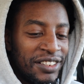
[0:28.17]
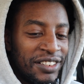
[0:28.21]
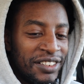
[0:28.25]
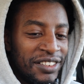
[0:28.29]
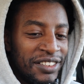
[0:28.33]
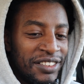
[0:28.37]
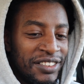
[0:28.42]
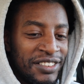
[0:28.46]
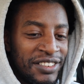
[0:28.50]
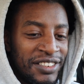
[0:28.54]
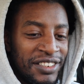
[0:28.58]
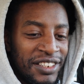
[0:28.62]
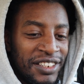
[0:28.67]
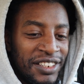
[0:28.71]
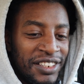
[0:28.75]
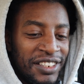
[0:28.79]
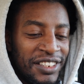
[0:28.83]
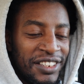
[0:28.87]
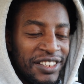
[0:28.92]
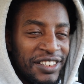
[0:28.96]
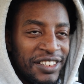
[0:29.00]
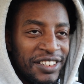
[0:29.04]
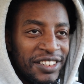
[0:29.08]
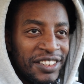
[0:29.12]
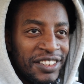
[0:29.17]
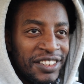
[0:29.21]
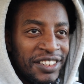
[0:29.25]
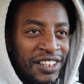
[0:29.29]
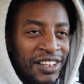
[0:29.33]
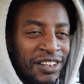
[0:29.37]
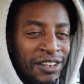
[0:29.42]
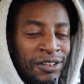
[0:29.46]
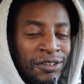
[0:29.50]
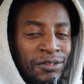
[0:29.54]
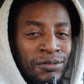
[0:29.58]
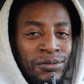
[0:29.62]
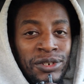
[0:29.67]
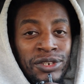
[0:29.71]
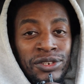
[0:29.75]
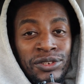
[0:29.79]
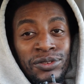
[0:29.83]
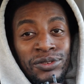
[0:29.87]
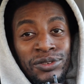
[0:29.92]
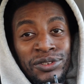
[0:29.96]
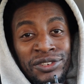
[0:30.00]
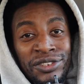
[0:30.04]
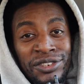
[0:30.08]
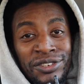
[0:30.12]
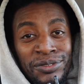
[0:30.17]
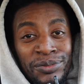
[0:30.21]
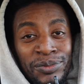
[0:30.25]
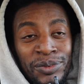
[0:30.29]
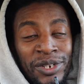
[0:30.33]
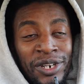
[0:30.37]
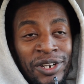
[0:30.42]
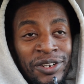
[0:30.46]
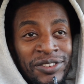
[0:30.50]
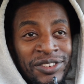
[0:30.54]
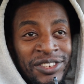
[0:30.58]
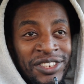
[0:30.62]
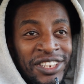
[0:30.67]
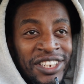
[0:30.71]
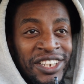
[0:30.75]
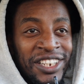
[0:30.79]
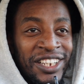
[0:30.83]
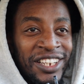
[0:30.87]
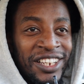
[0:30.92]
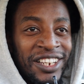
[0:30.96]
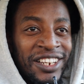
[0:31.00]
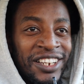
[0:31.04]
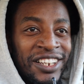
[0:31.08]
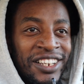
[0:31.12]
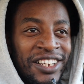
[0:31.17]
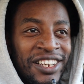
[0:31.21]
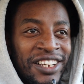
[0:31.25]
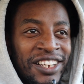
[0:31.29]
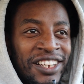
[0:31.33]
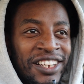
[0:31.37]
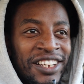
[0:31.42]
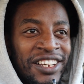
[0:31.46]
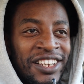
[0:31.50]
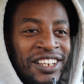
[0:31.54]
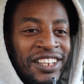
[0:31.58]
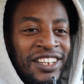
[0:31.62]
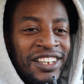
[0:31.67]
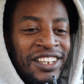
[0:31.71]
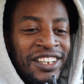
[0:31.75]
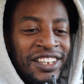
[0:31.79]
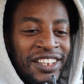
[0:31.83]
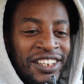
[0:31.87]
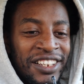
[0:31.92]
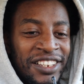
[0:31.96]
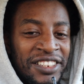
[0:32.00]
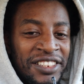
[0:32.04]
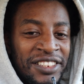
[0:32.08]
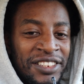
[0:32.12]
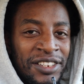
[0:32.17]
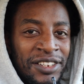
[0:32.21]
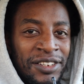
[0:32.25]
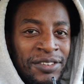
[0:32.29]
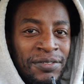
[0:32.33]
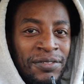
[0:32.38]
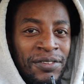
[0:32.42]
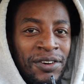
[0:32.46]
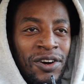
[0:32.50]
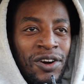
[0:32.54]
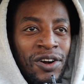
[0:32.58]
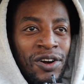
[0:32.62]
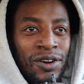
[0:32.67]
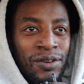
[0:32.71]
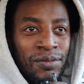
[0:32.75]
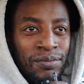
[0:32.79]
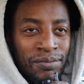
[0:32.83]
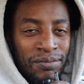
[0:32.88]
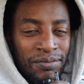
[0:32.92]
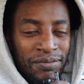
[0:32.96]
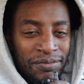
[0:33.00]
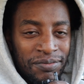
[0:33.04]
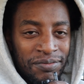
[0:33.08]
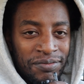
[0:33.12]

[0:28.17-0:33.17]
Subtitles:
You see, our resources when I was a kid as farm,